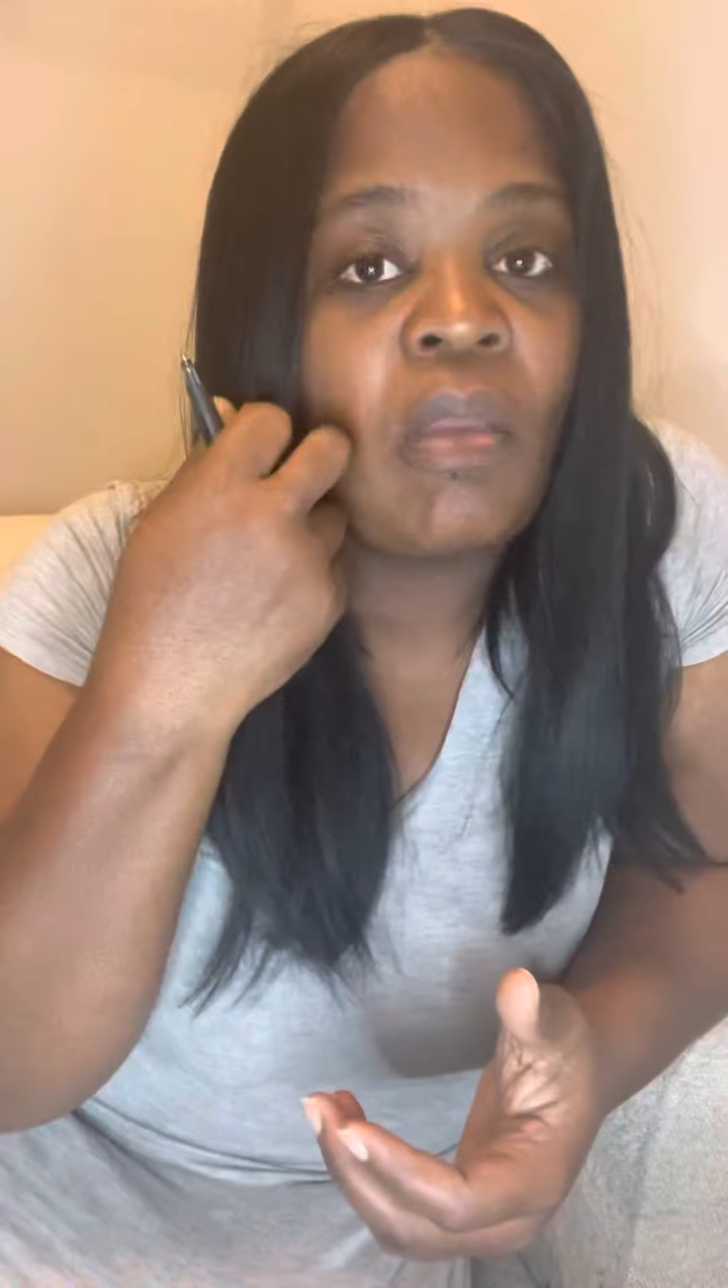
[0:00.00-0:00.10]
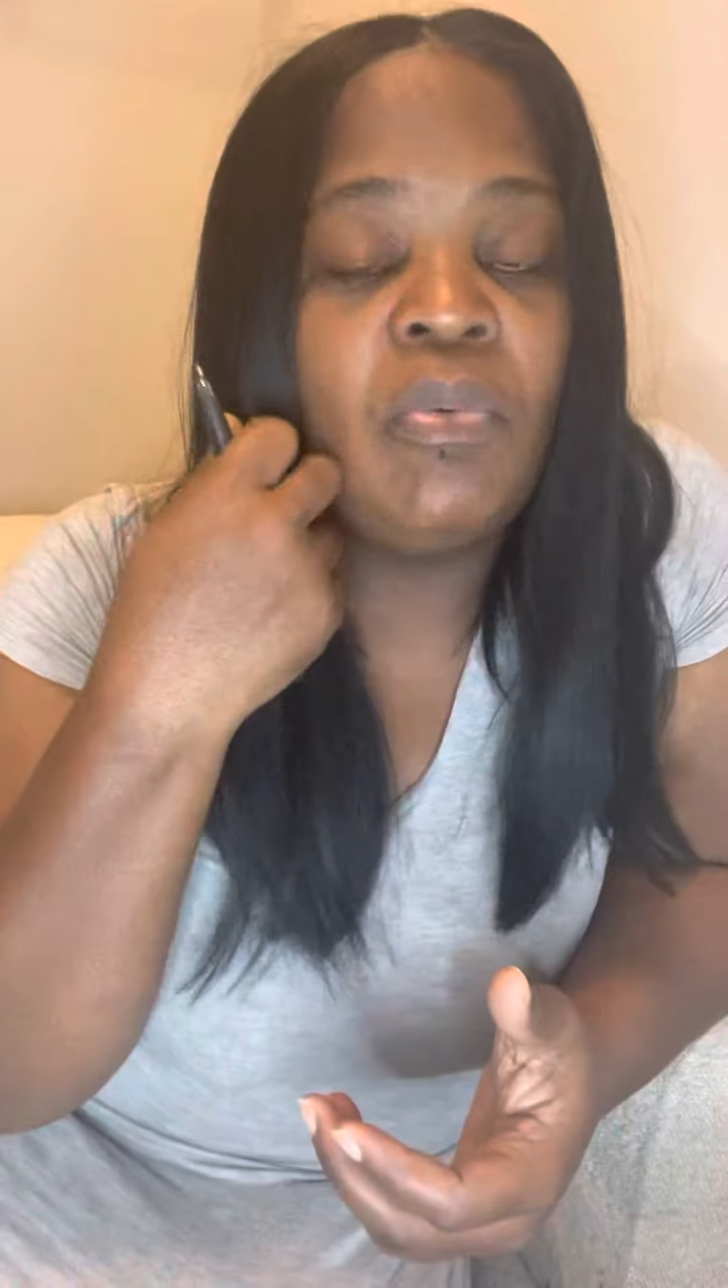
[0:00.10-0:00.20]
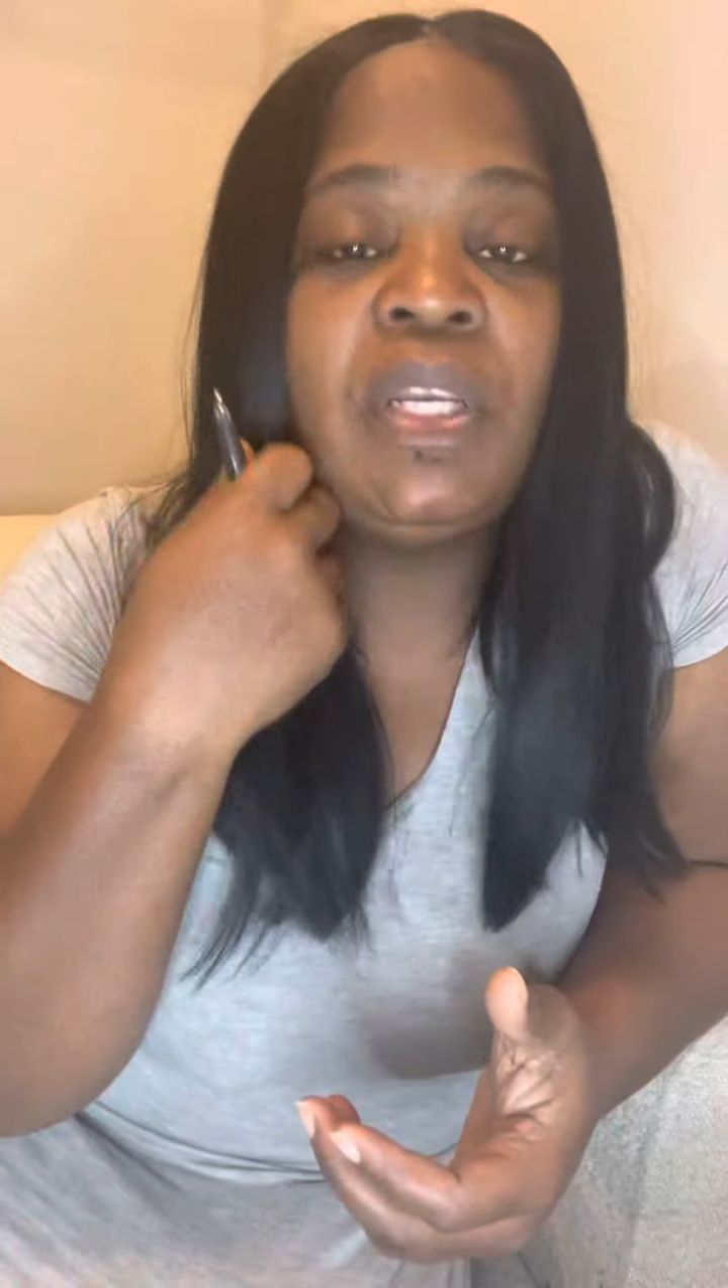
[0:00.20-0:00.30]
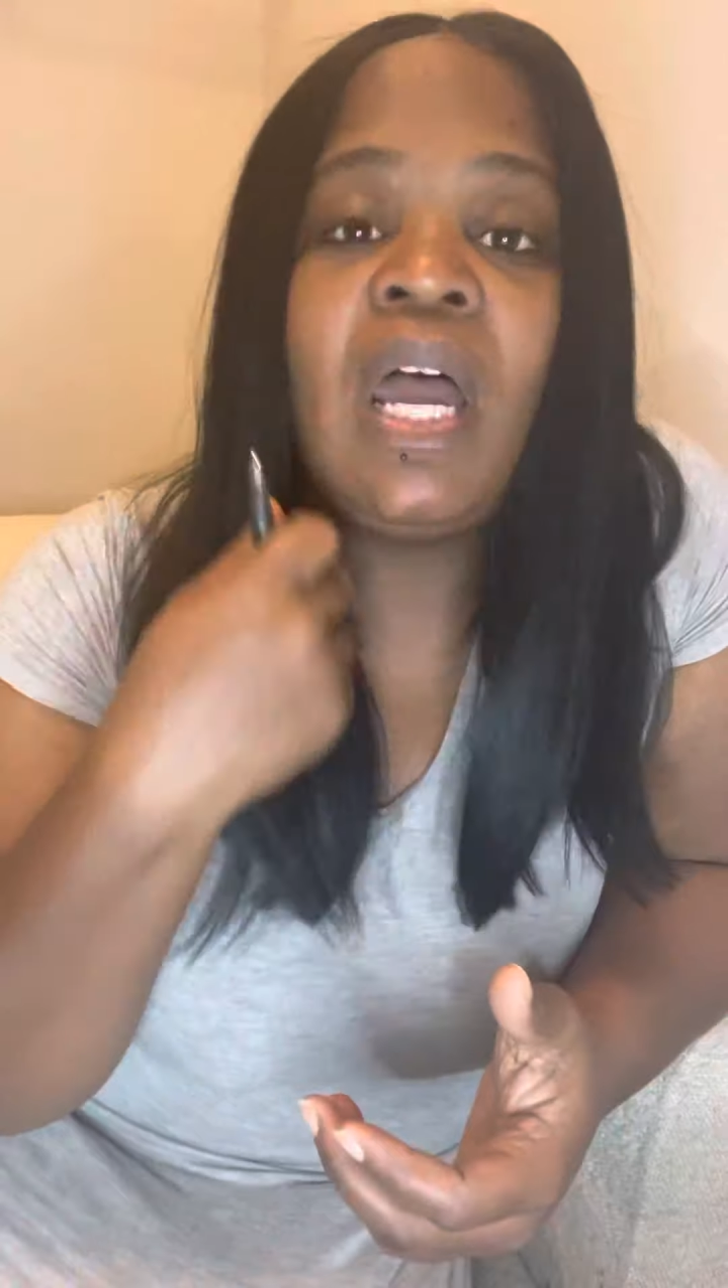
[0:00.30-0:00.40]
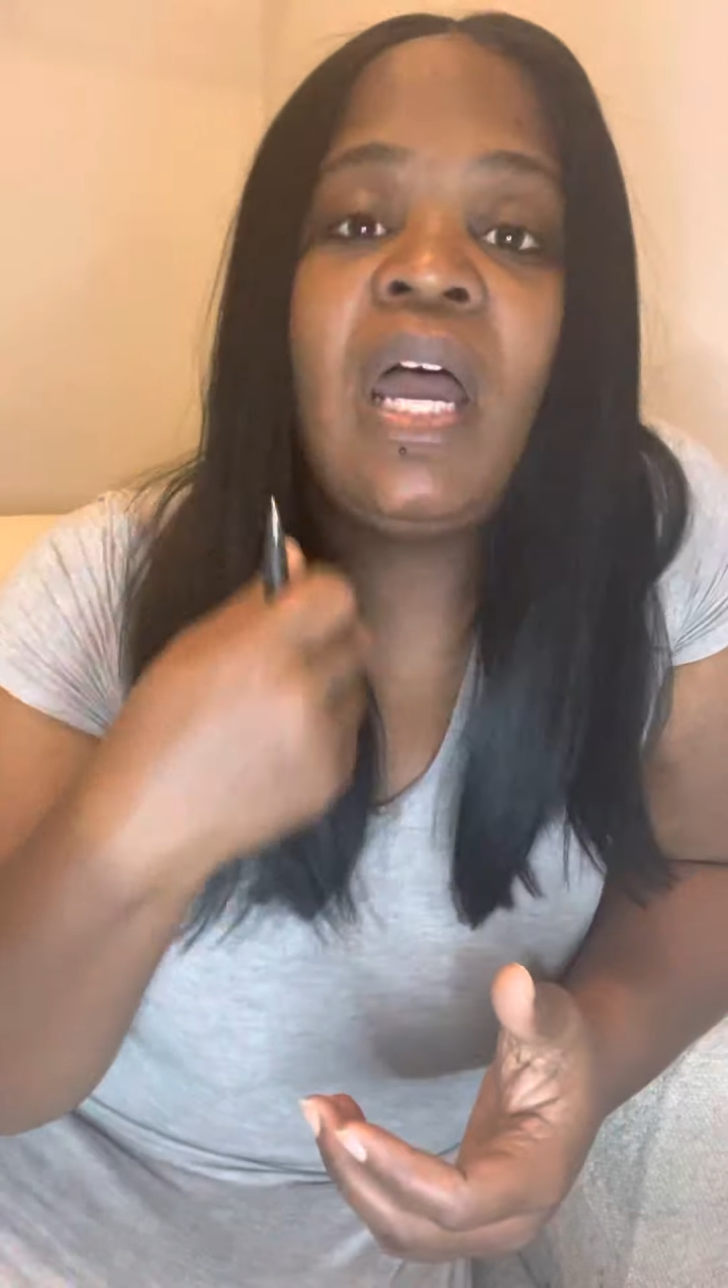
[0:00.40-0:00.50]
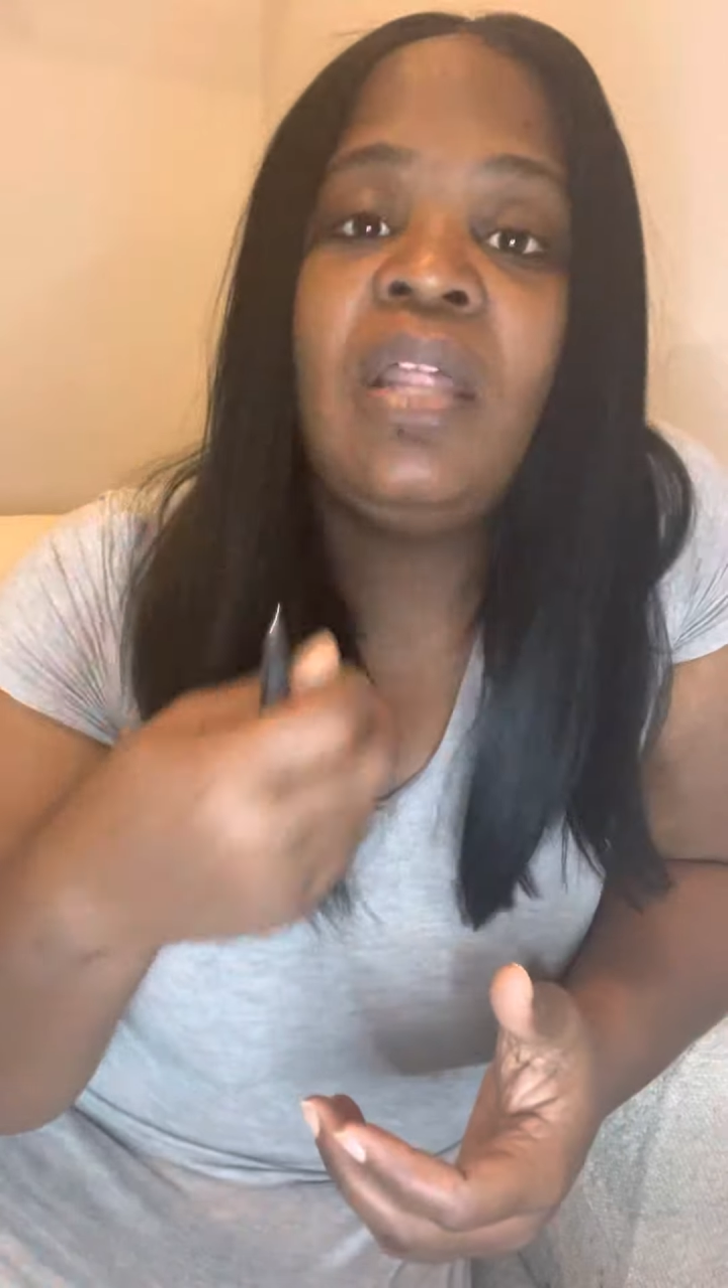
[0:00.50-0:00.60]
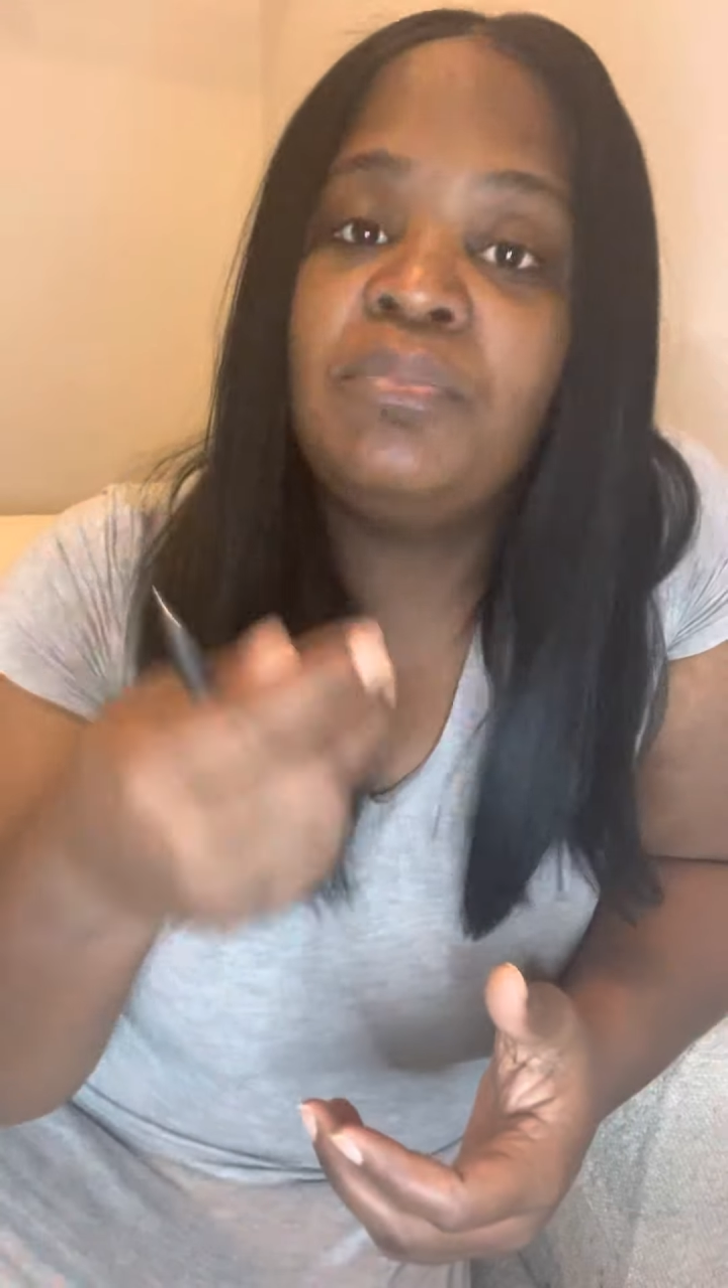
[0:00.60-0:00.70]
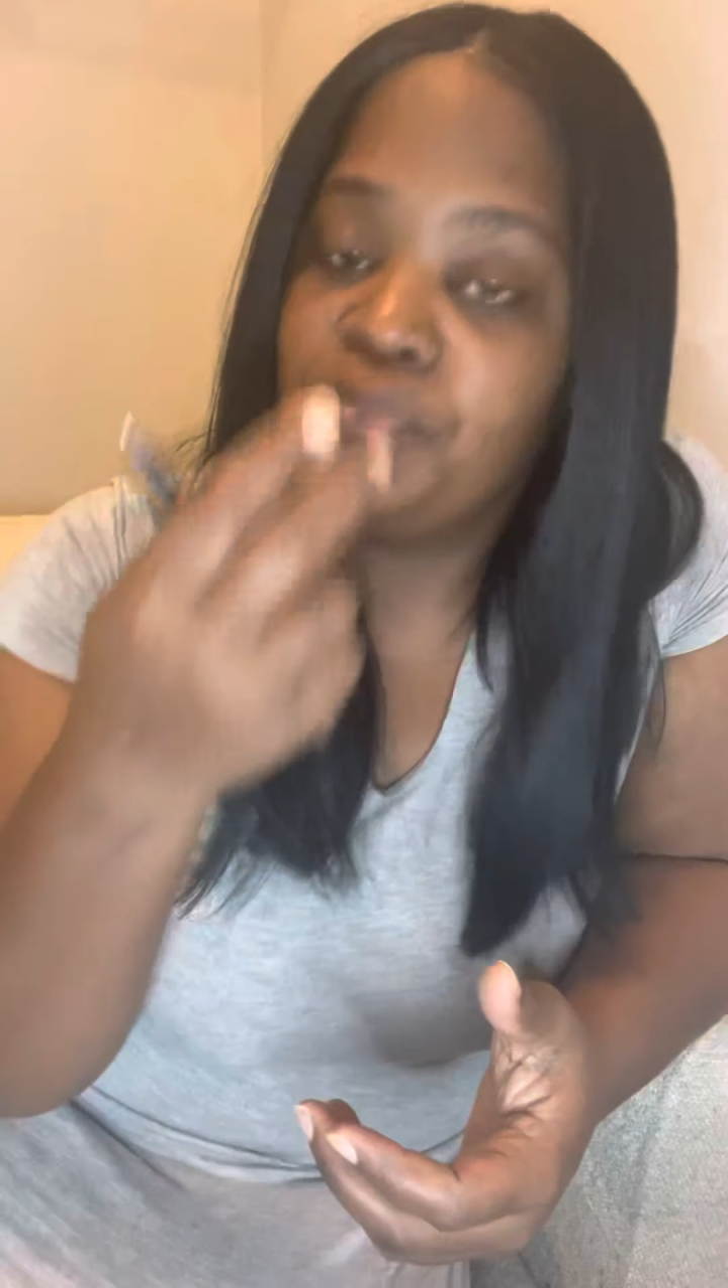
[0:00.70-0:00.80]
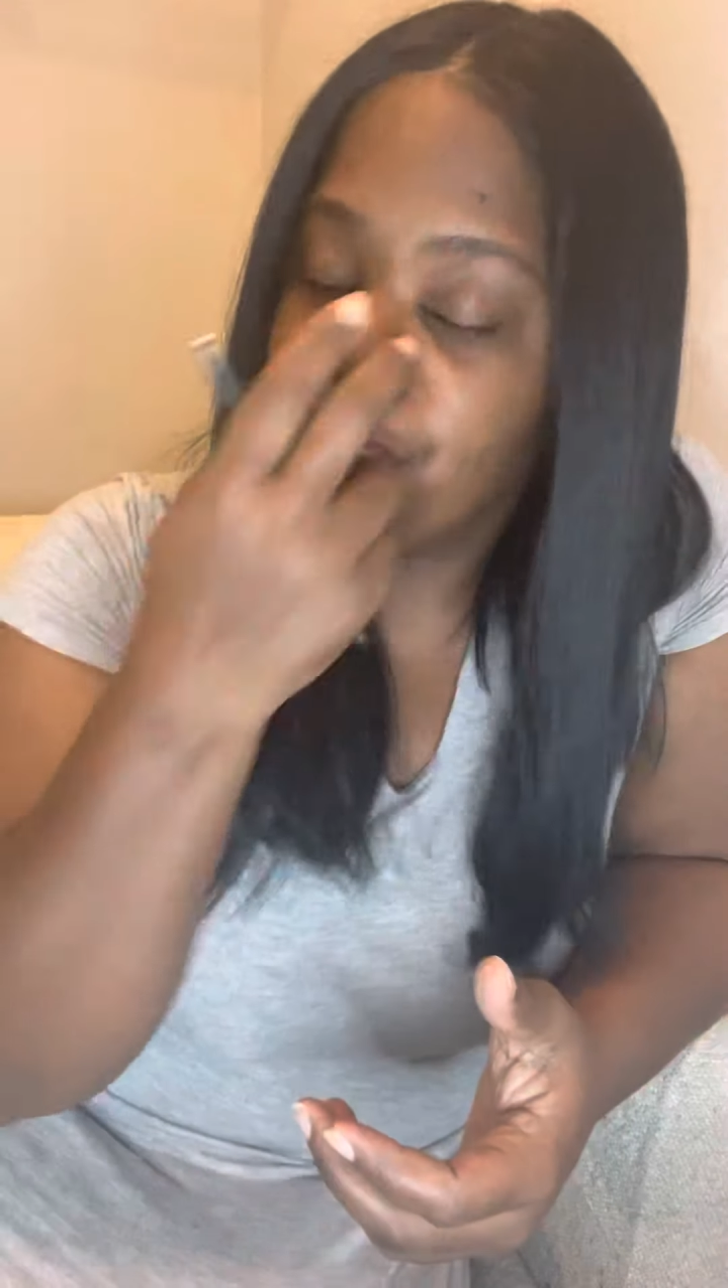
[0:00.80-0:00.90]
We're not